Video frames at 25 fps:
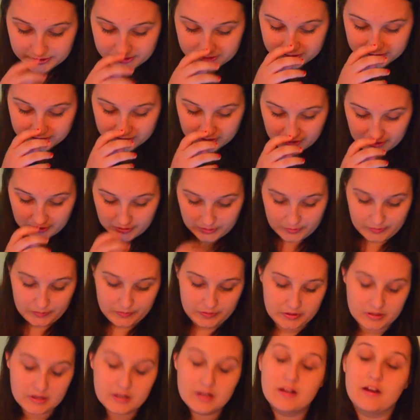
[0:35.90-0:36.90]
So,
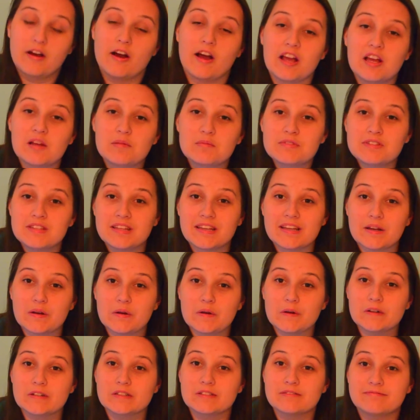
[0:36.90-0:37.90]
I am
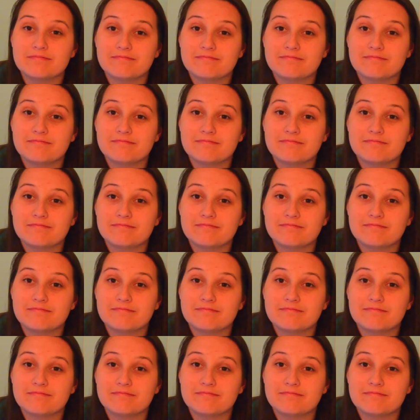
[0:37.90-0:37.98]
single.